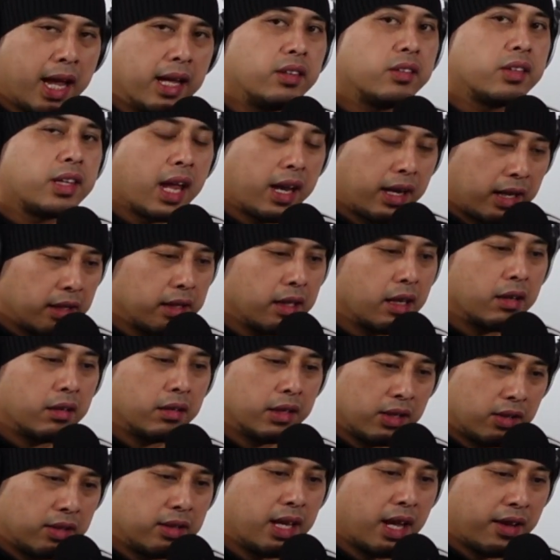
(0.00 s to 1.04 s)
It's getting there.
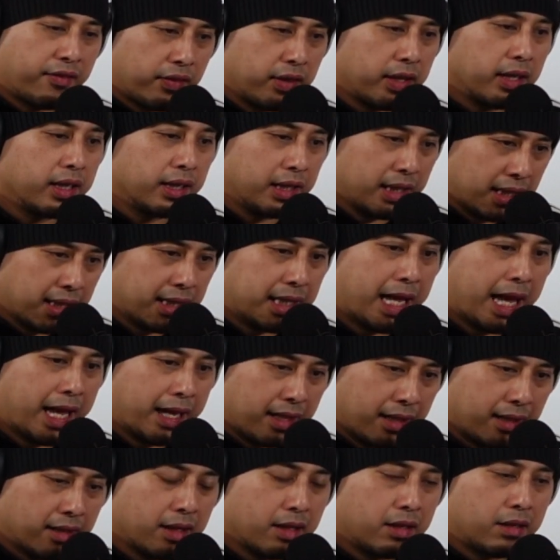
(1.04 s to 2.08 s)
It's definitely
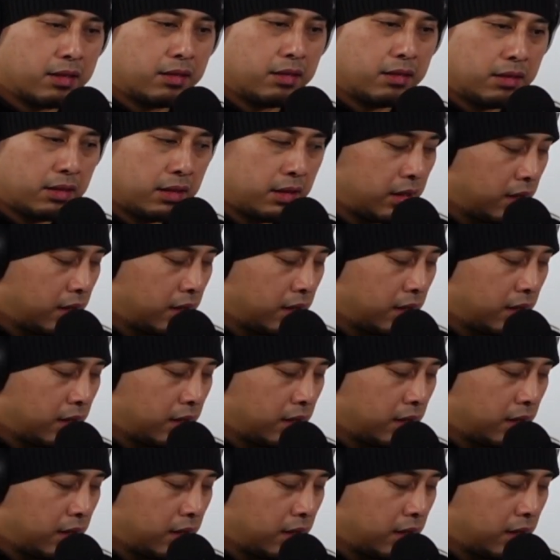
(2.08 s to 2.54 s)
getting there.